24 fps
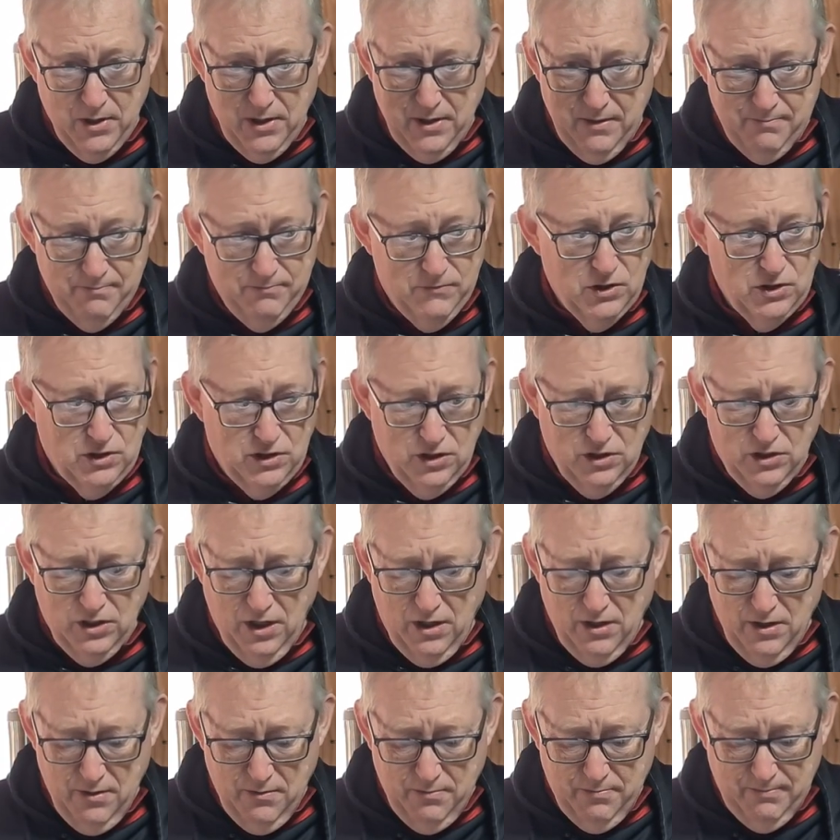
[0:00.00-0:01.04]
but just to
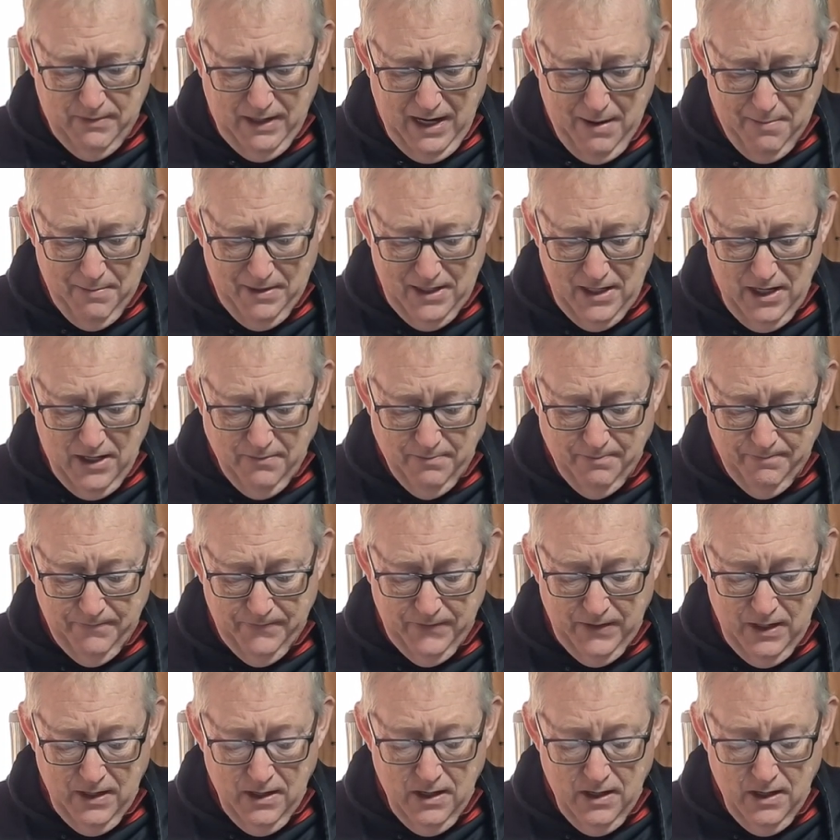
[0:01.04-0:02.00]
show you, can be done.